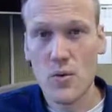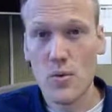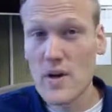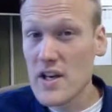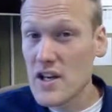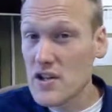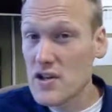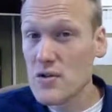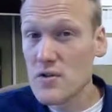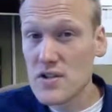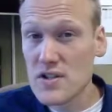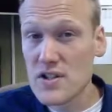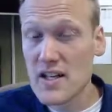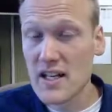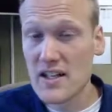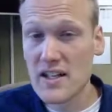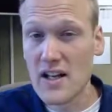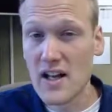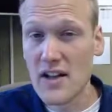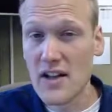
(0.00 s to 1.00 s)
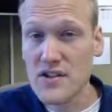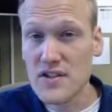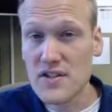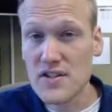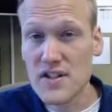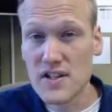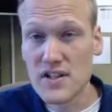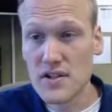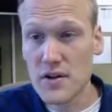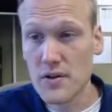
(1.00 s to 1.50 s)
We can use
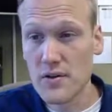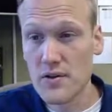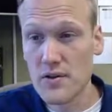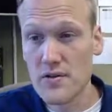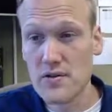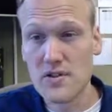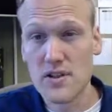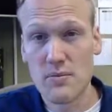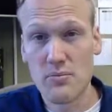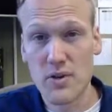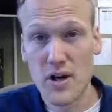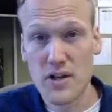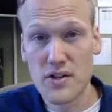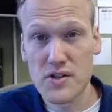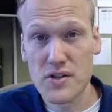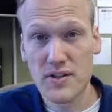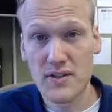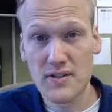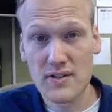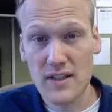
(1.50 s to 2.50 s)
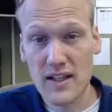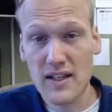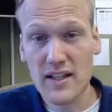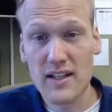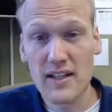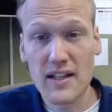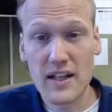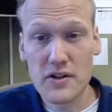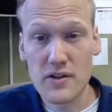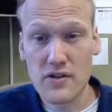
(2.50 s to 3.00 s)
technologies that don't use combustion, like
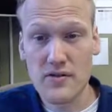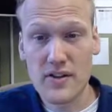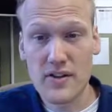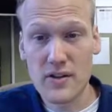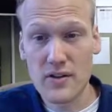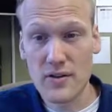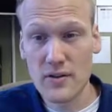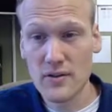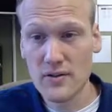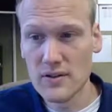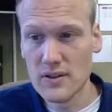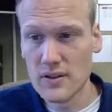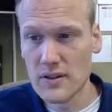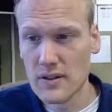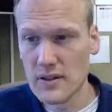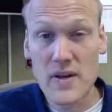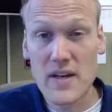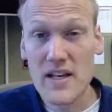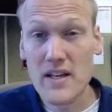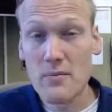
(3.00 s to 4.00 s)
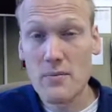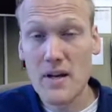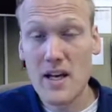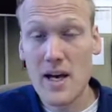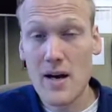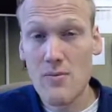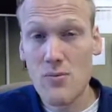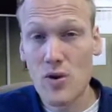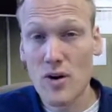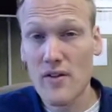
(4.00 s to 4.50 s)
an electric vehicle. We can
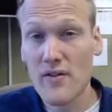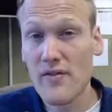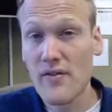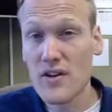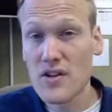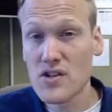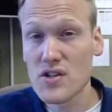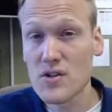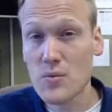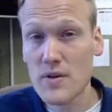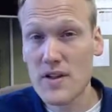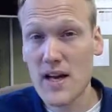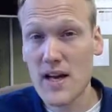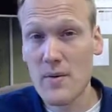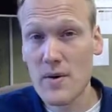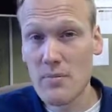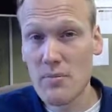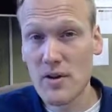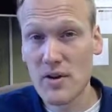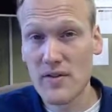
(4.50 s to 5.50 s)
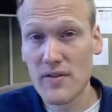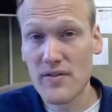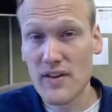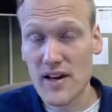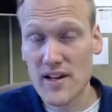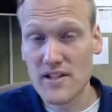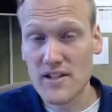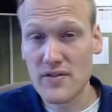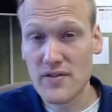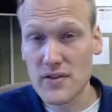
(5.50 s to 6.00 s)
become more efficient with how we burn
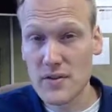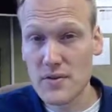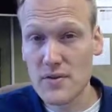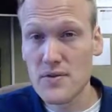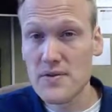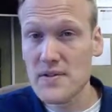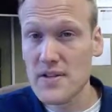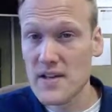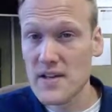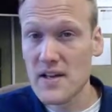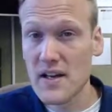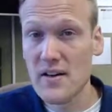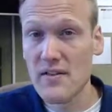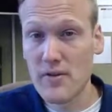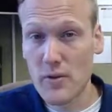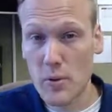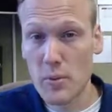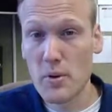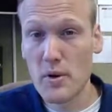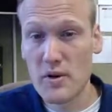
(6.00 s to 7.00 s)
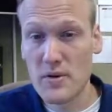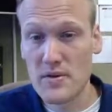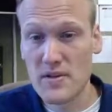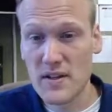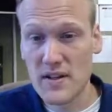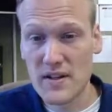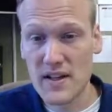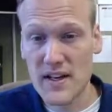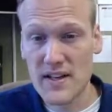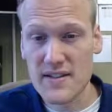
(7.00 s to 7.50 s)
fossil fuels and therefore
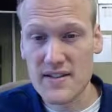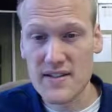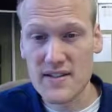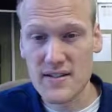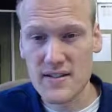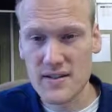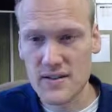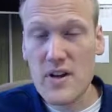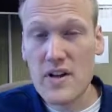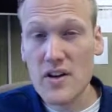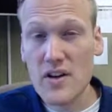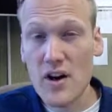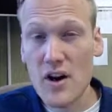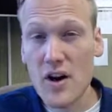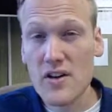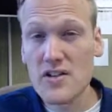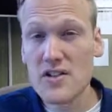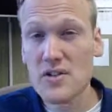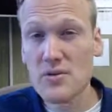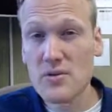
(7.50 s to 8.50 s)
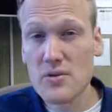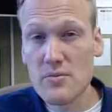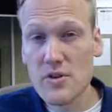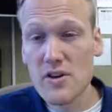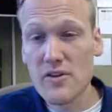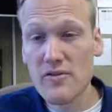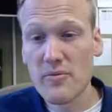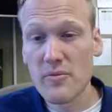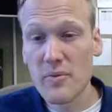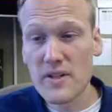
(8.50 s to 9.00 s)
producing less. We can also
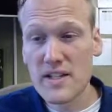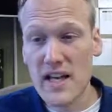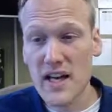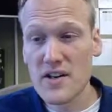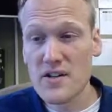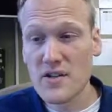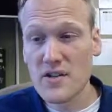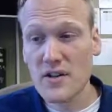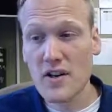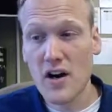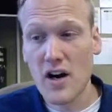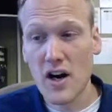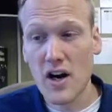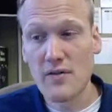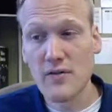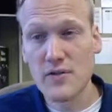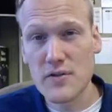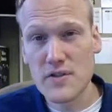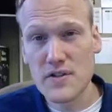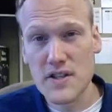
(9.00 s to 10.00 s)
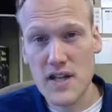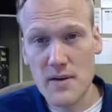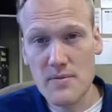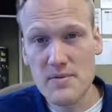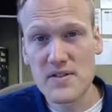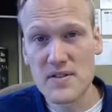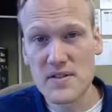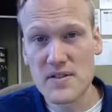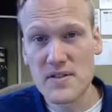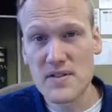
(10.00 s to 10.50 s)
remove potentially harmful
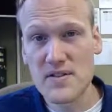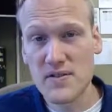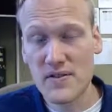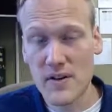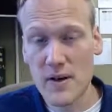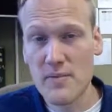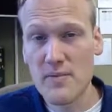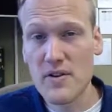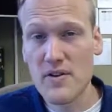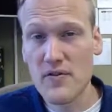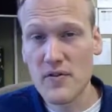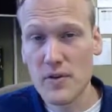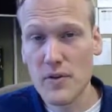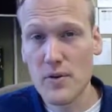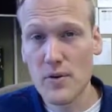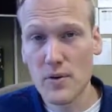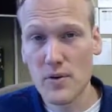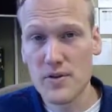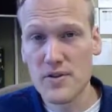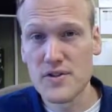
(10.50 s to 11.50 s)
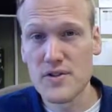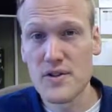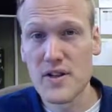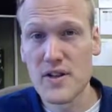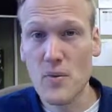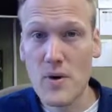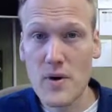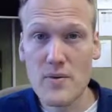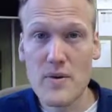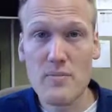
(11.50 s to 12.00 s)
substances from the fuel so
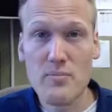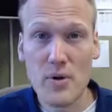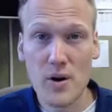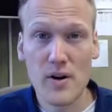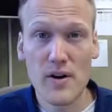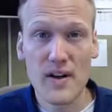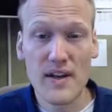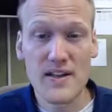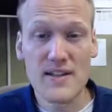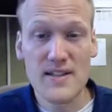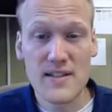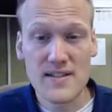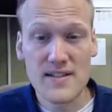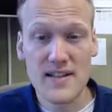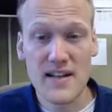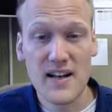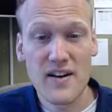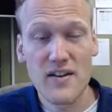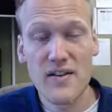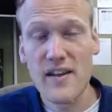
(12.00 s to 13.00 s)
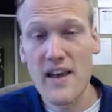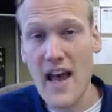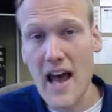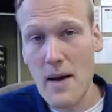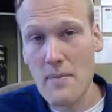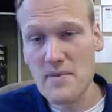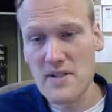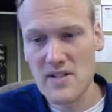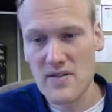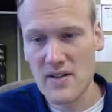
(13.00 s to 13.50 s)
that when we burn it, it doesn't enter the
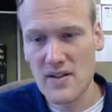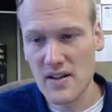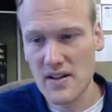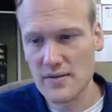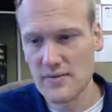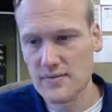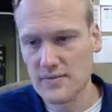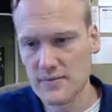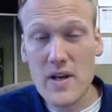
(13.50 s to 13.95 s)
atmosphere.